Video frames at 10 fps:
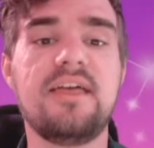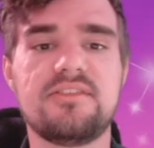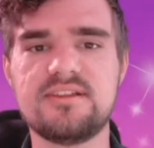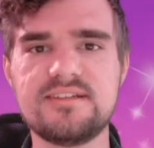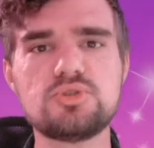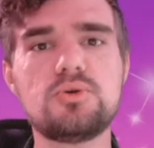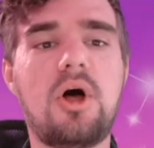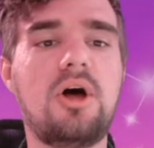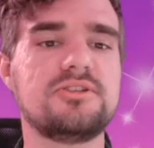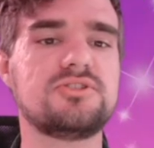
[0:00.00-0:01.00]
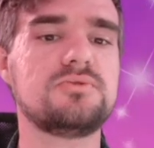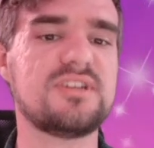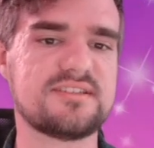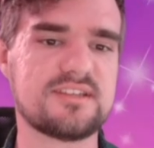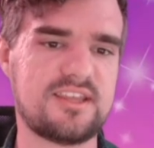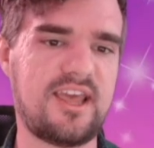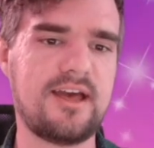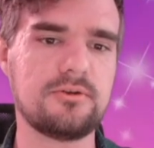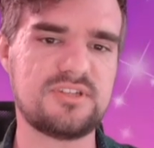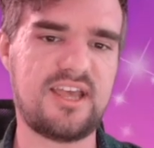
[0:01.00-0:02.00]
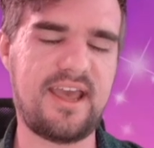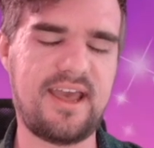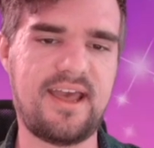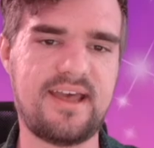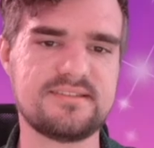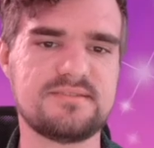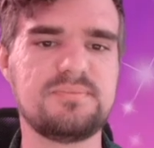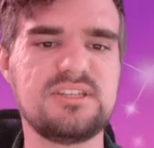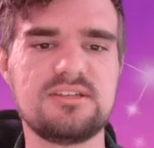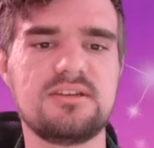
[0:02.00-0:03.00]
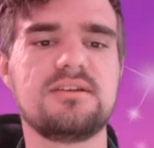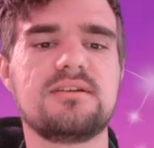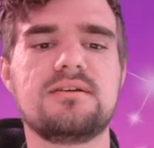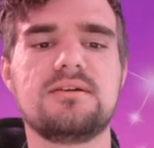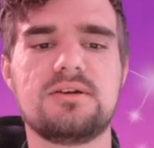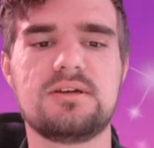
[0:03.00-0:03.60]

The Elestral also doesn't count as being